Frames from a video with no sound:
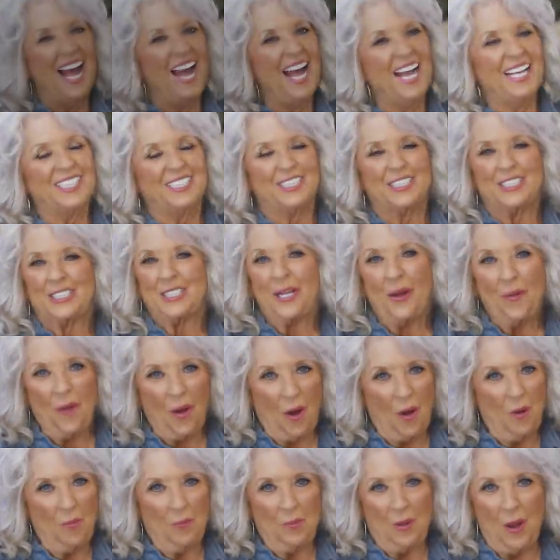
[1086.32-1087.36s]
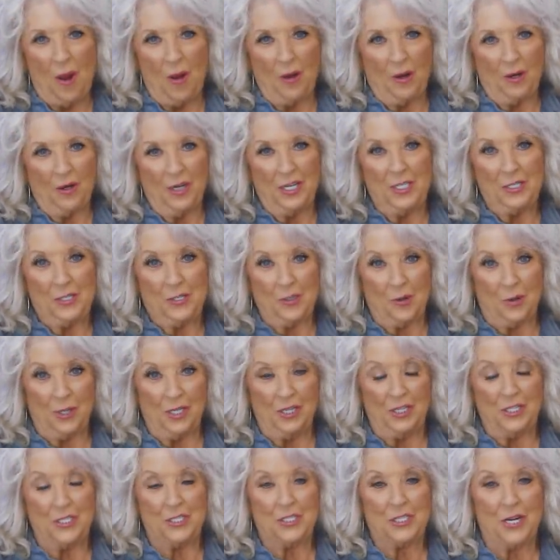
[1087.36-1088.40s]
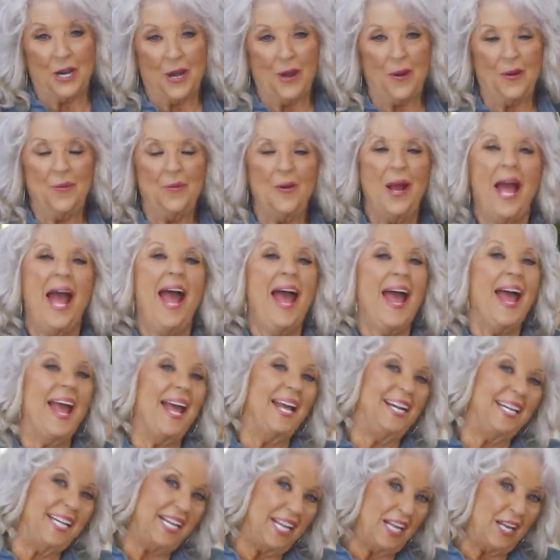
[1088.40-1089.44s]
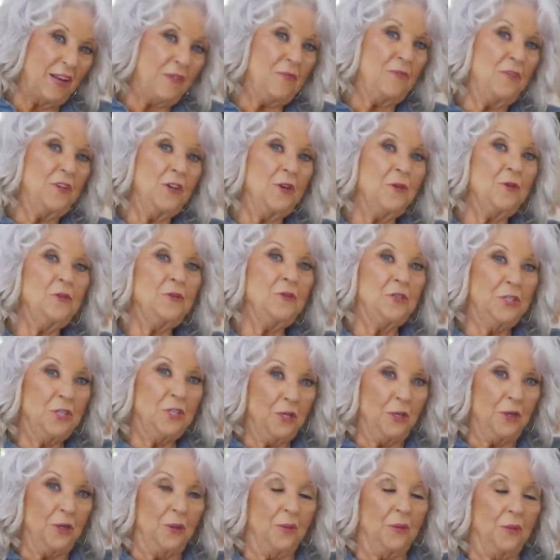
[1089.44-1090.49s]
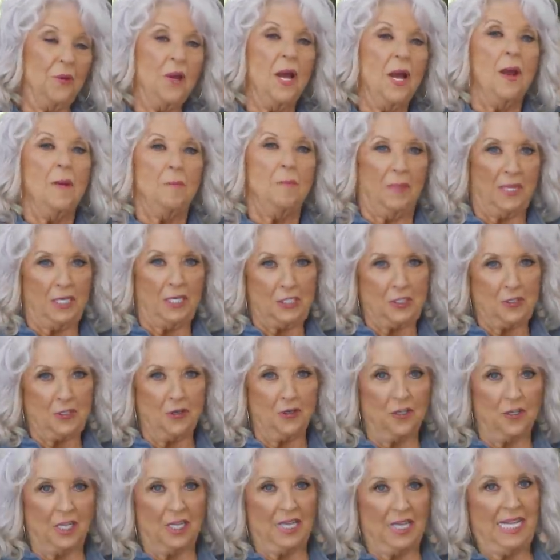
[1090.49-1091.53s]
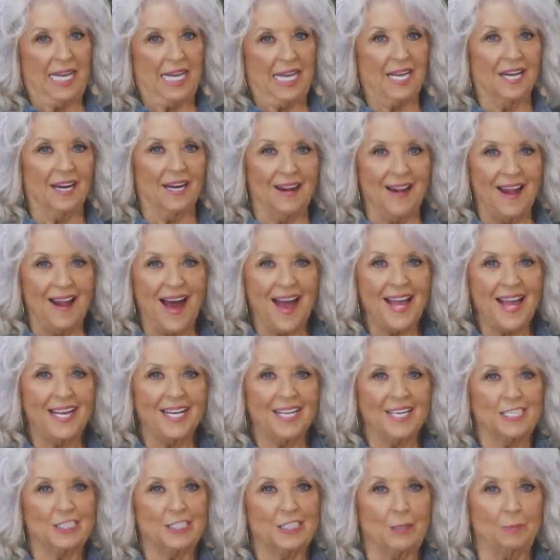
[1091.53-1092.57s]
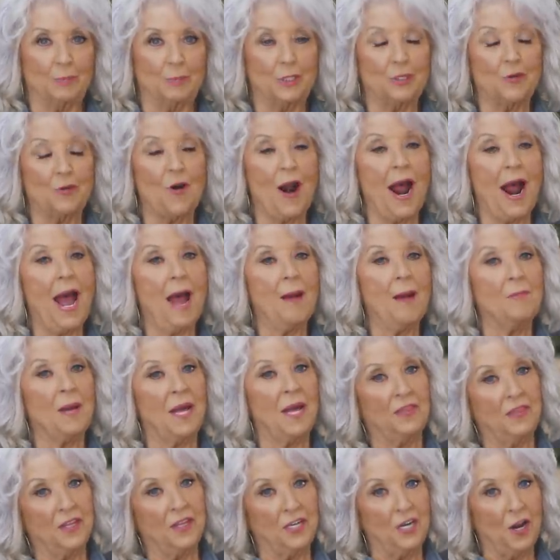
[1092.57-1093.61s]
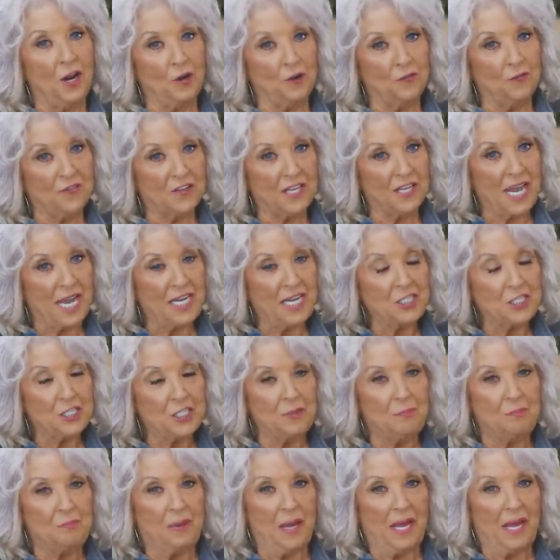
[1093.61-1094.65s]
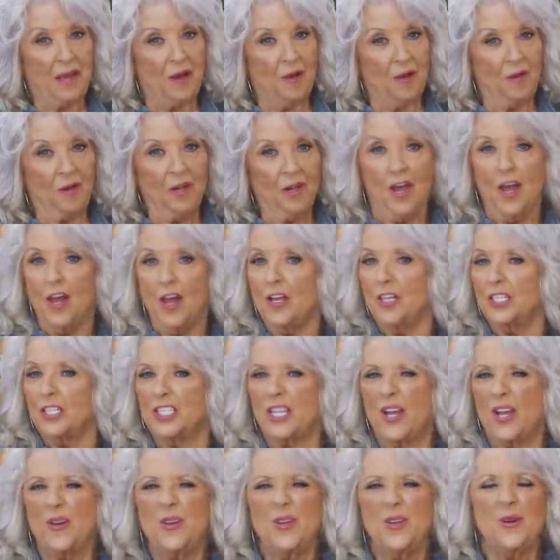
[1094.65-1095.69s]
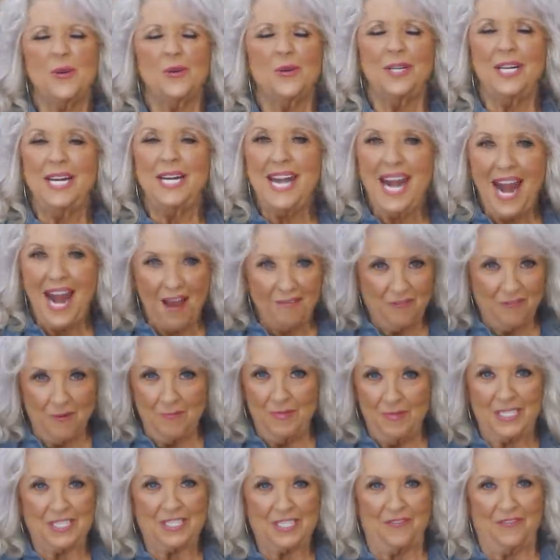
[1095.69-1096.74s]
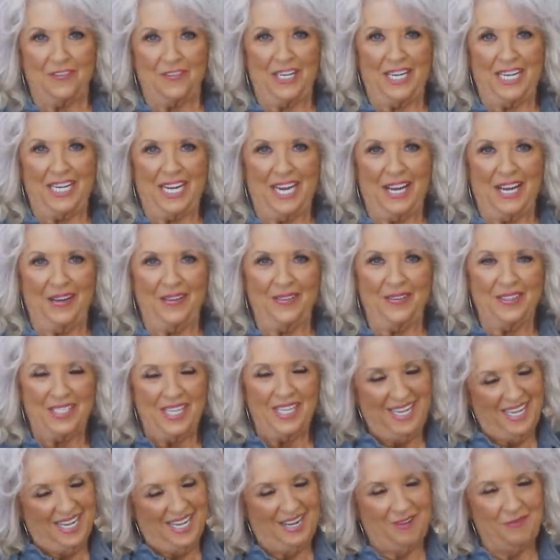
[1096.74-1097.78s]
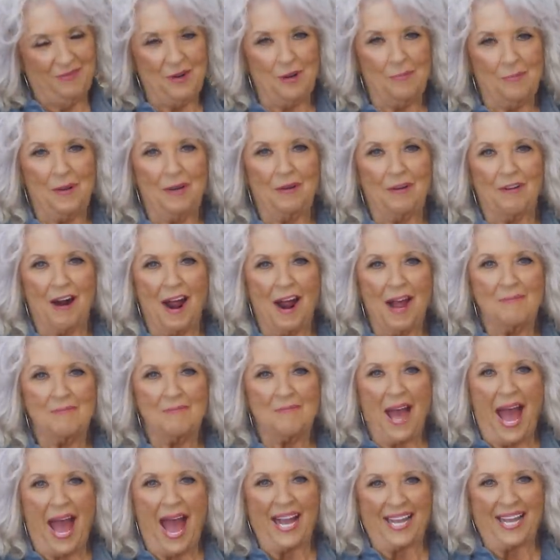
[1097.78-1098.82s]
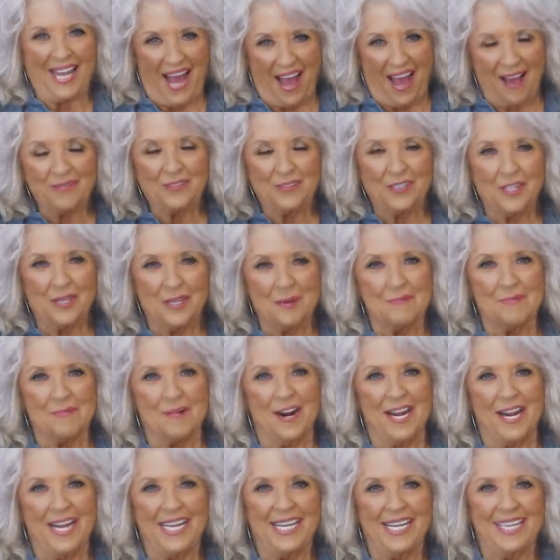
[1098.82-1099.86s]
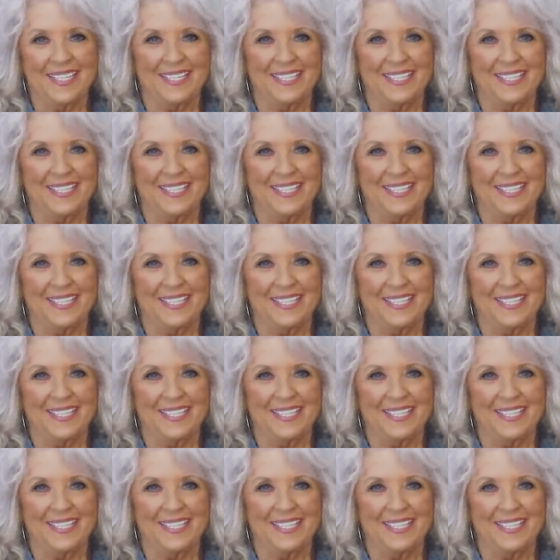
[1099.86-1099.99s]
I so hope y'all are enjoying the show. And if you do, be sure to click like, subscribe, and the notification bell so you'll never miss a video. And we'll be right back after the break.